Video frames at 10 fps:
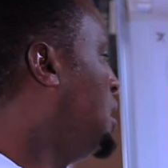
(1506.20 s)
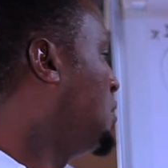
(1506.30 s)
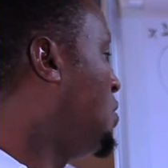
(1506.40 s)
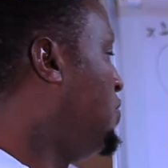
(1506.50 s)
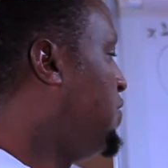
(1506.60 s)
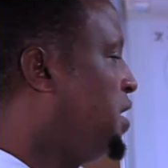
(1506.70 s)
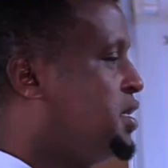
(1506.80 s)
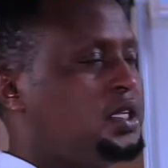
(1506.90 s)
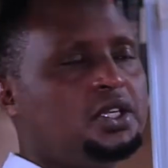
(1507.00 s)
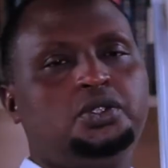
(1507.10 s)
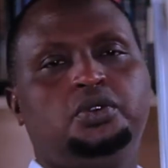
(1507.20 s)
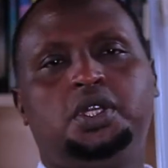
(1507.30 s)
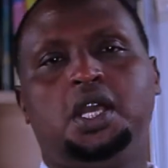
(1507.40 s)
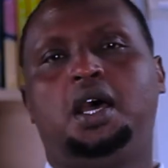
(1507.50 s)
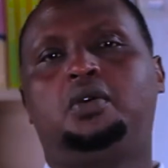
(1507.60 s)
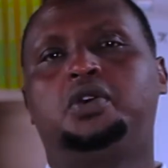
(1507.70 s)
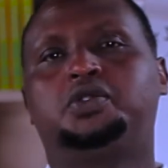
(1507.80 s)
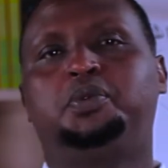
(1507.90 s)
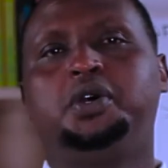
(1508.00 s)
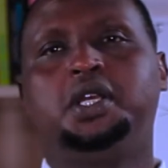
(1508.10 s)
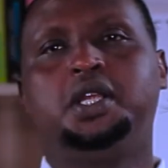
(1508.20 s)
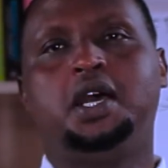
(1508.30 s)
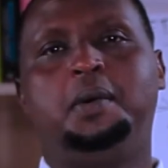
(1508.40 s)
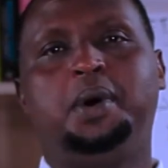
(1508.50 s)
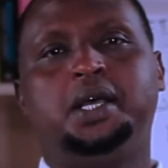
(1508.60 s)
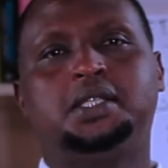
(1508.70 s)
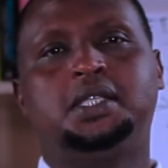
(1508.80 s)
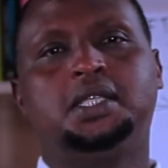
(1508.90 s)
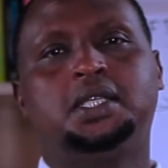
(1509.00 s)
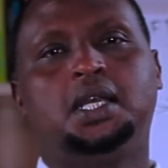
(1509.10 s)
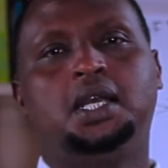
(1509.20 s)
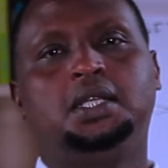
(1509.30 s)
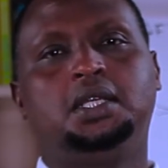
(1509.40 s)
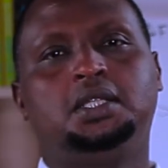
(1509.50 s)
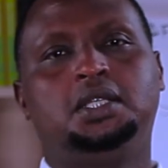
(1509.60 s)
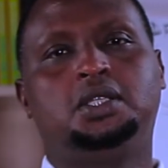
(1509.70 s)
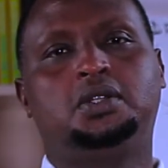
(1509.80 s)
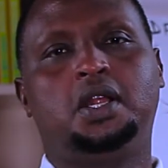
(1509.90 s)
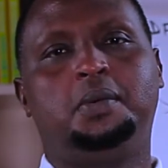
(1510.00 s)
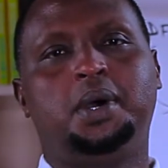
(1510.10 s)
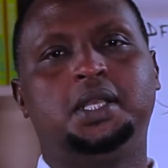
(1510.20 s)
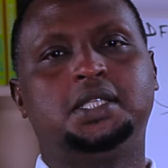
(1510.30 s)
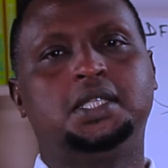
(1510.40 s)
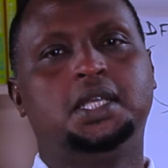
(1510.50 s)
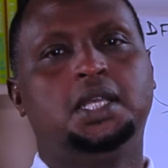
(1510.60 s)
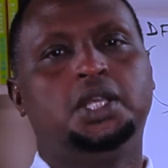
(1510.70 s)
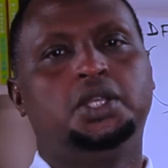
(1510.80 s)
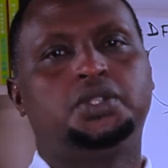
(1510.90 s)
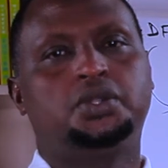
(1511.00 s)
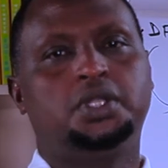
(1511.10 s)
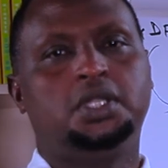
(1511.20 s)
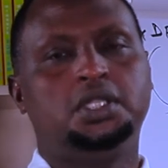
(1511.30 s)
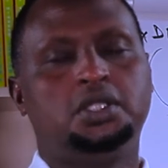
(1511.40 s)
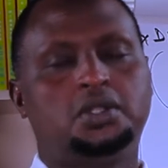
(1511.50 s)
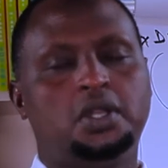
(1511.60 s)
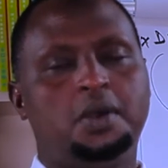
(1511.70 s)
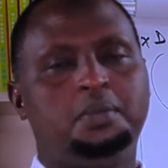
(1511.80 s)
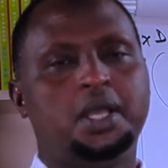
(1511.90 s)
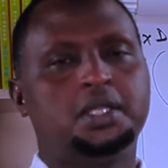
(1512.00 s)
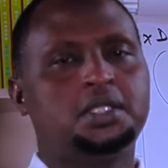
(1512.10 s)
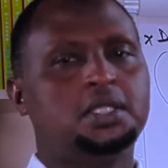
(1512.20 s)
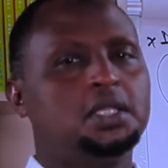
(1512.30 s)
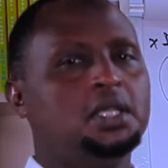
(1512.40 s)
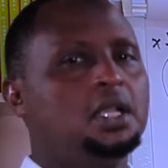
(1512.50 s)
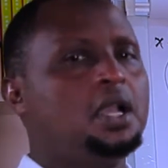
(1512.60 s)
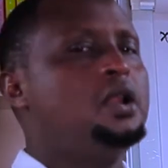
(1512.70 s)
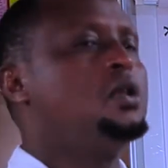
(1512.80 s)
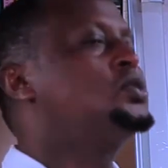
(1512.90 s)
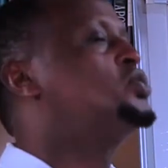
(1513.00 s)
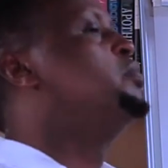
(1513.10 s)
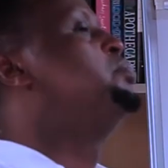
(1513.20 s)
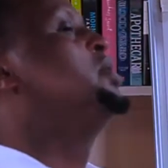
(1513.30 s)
converted into their corresponding numbers, the digital numbers. So the digital numbers can also be